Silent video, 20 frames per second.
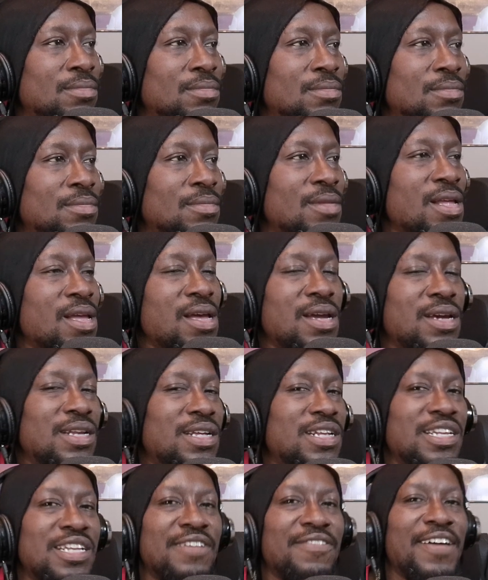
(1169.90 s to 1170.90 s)
He didn't
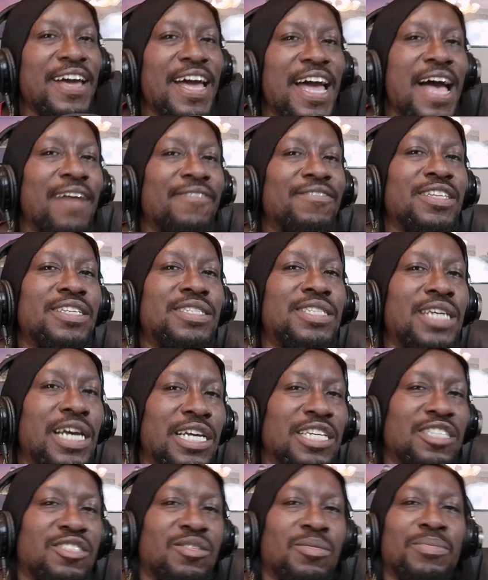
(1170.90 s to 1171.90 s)
even have to tase him
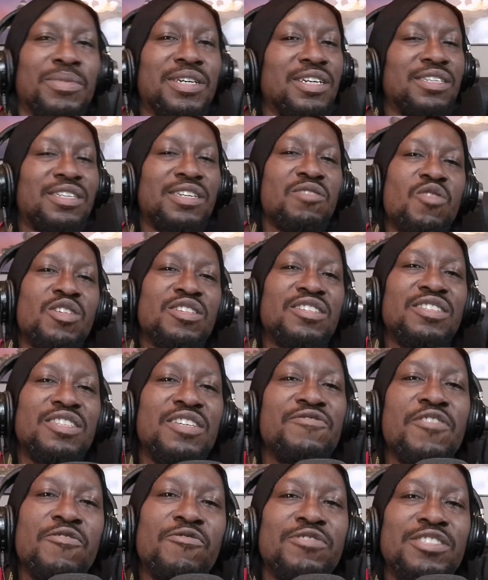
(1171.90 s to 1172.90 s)
because he wasn't
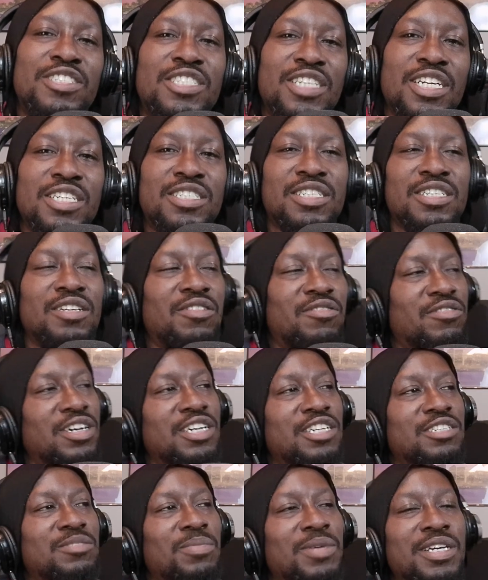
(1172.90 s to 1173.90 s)
even resisting
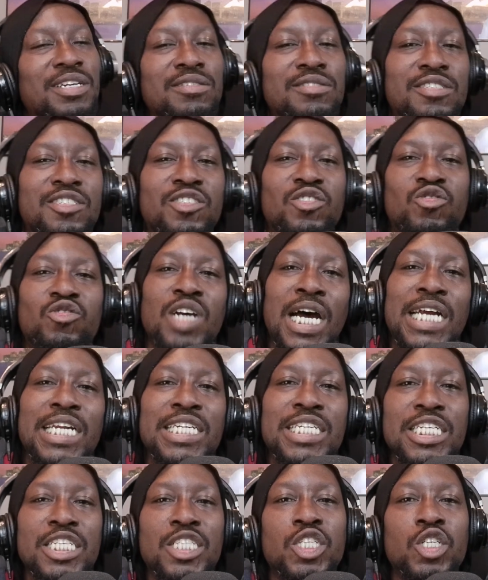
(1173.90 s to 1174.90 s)
arrest, man. He's just trying to
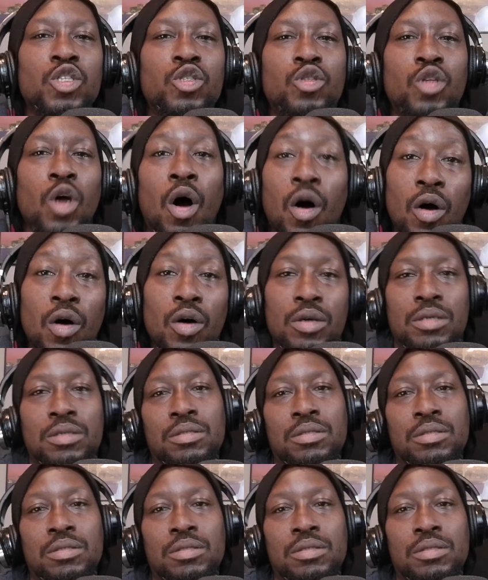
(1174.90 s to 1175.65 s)
get the dog.